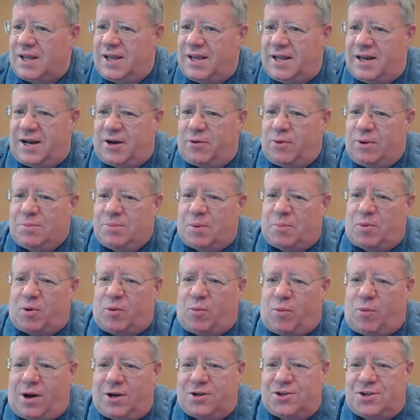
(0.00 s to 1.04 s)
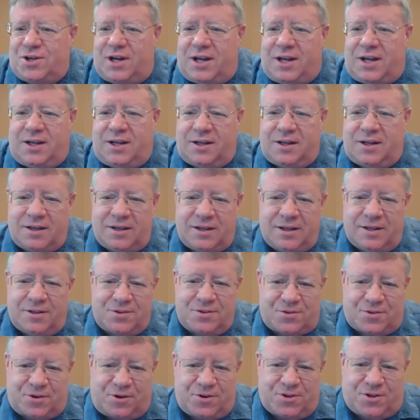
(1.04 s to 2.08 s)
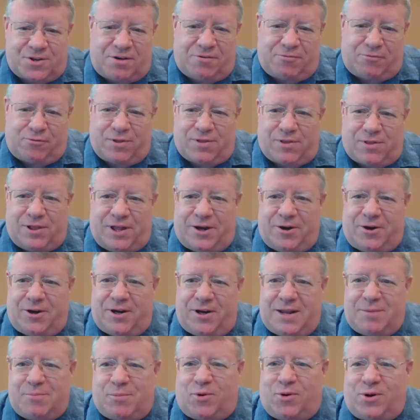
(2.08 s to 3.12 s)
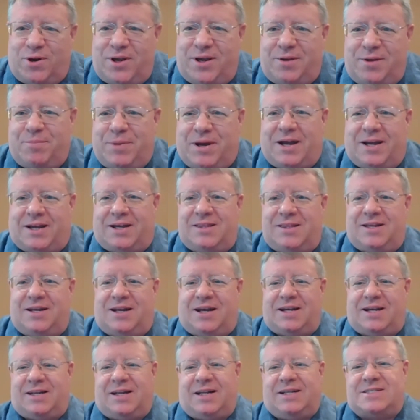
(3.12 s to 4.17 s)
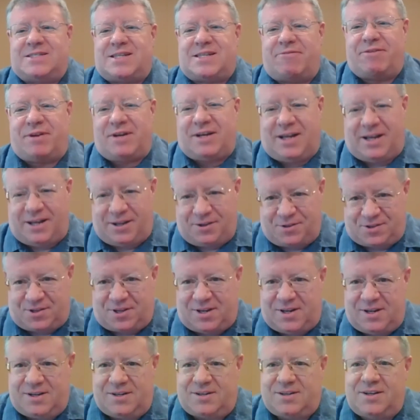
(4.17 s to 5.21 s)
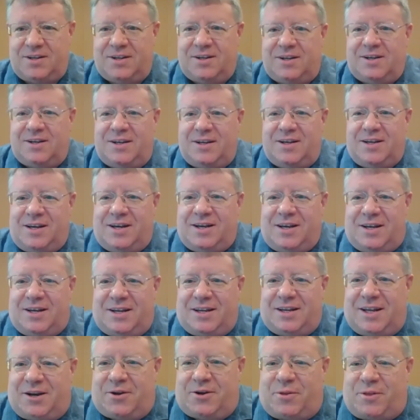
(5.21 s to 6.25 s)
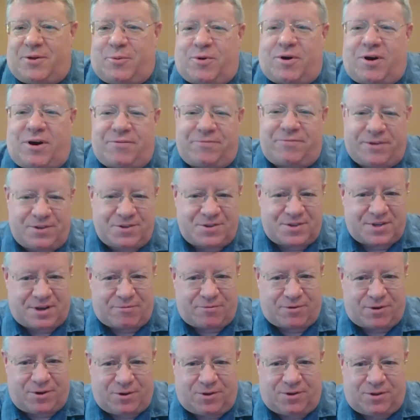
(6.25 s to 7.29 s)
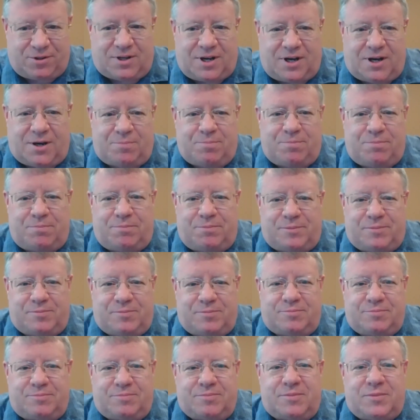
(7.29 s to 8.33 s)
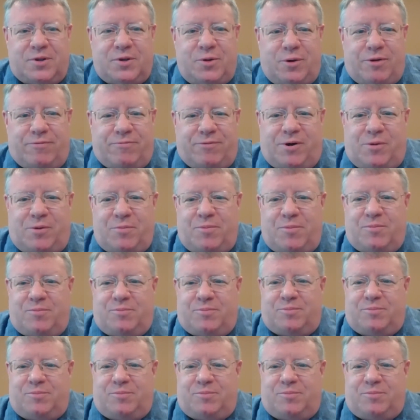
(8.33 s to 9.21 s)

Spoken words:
I remember watching In Search of with Leonard Nimoy back in the 1970s, and there were often several UFO